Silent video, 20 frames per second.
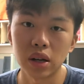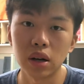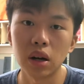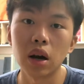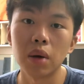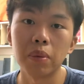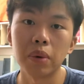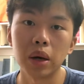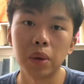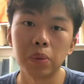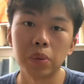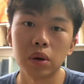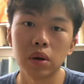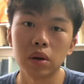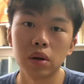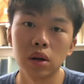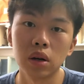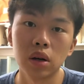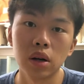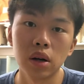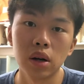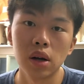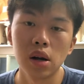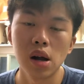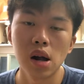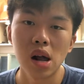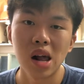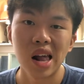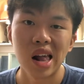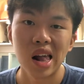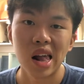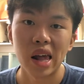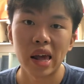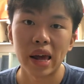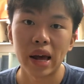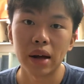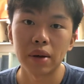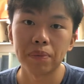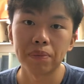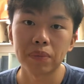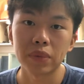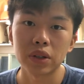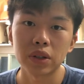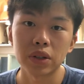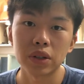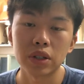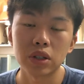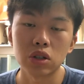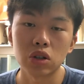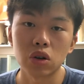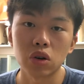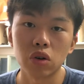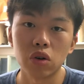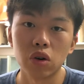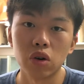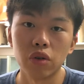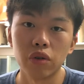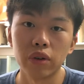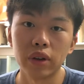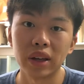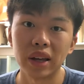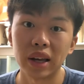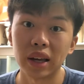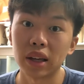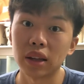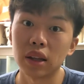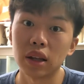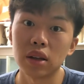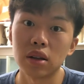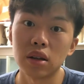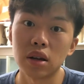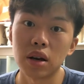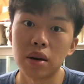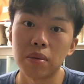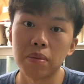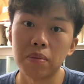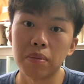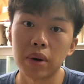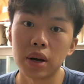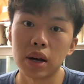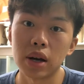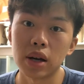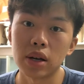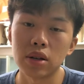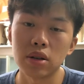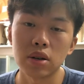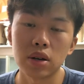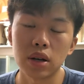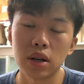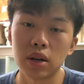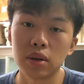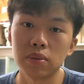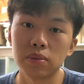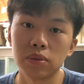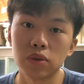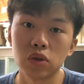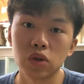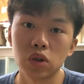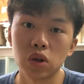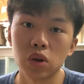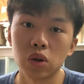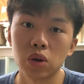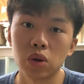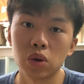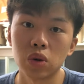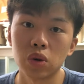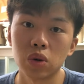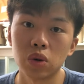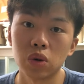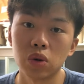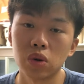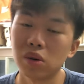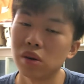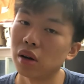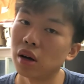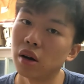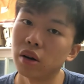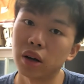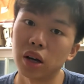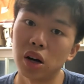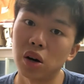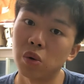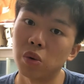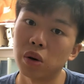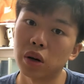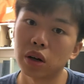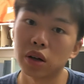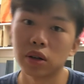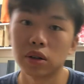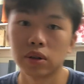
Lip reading: present a paper, and yep. So hopefully I get that done by tonight. So now I'm going to work.